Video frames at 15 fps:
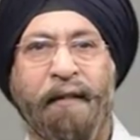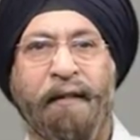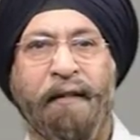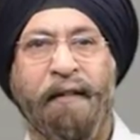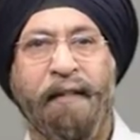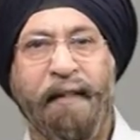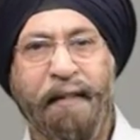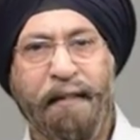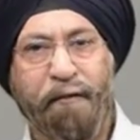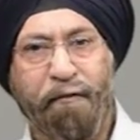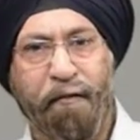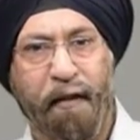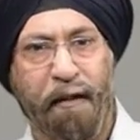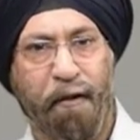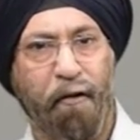create a
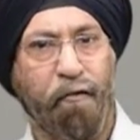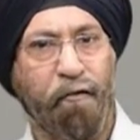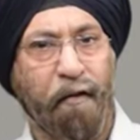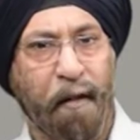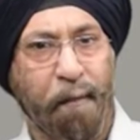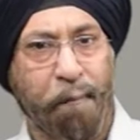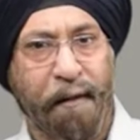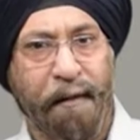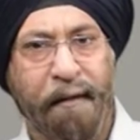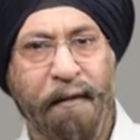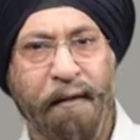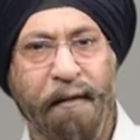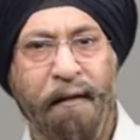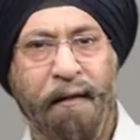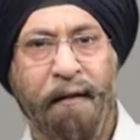feeling of
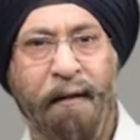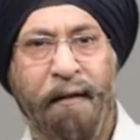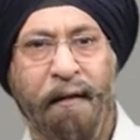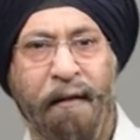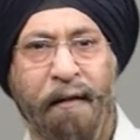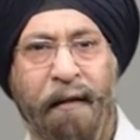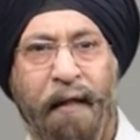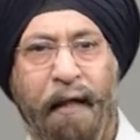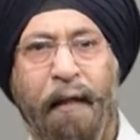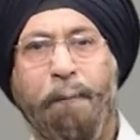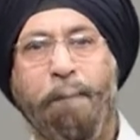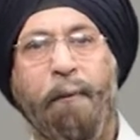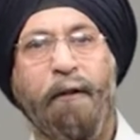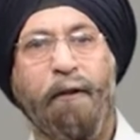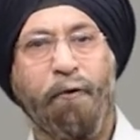well-being
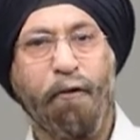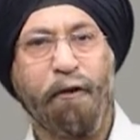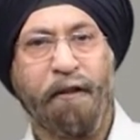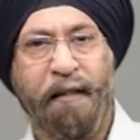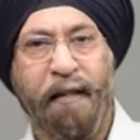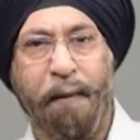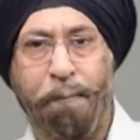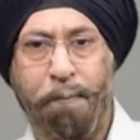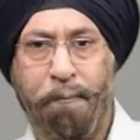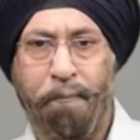and produce sleep.